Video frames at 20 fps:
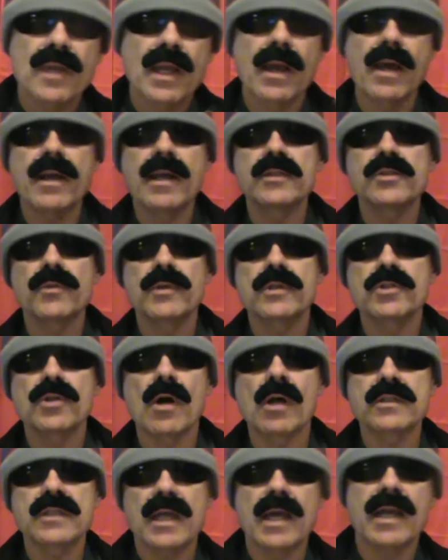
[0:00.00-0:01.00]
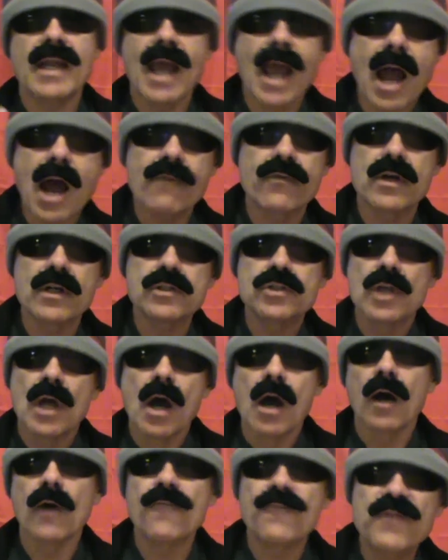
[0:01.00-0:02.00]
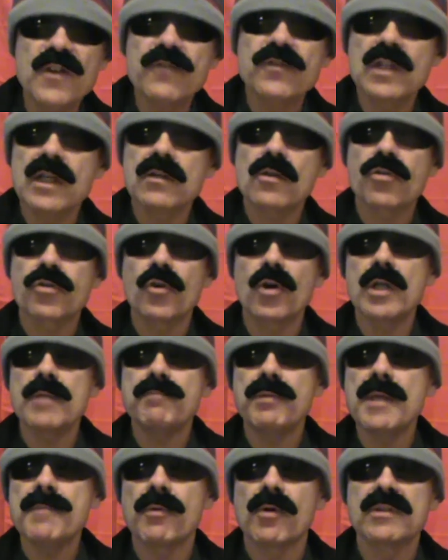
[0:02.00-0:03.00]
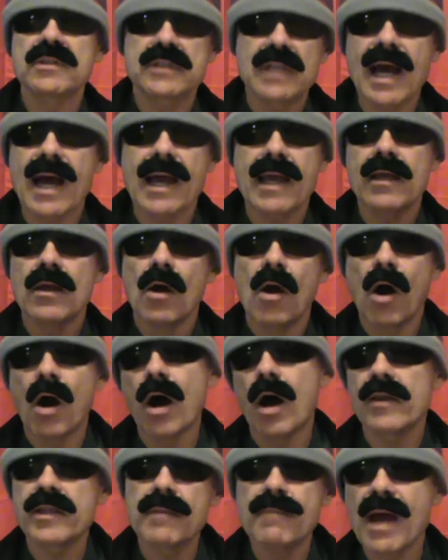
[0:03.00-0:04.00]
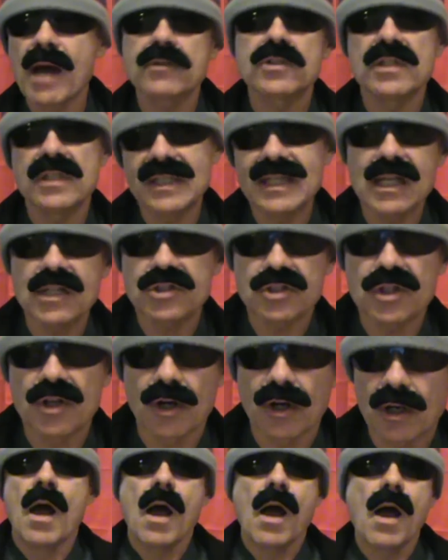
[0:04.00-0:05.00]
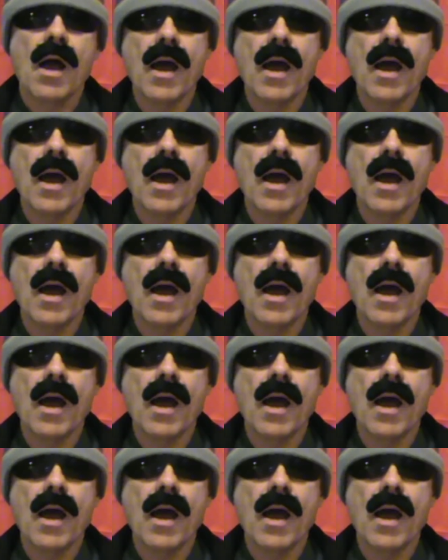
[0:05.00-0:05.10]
and as a result, an average of 15 to 30 people die on the mountain each year.